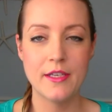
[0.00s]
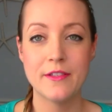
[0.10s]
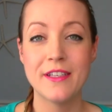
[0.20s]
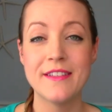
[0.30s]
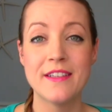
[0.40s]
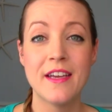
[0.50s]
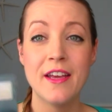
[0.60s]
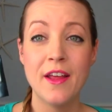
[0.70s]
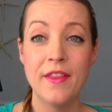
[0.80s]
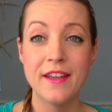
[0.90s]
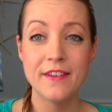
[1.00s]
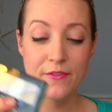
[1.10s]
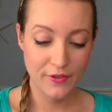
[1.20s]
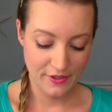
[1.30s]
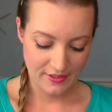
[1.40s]
so that's That's
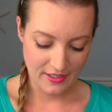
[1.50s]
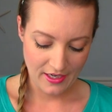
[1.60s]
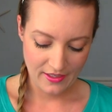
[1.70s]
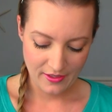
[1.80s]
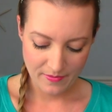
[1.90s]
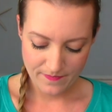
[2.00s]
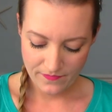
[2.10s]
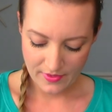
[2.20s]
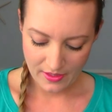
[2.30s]
the first item.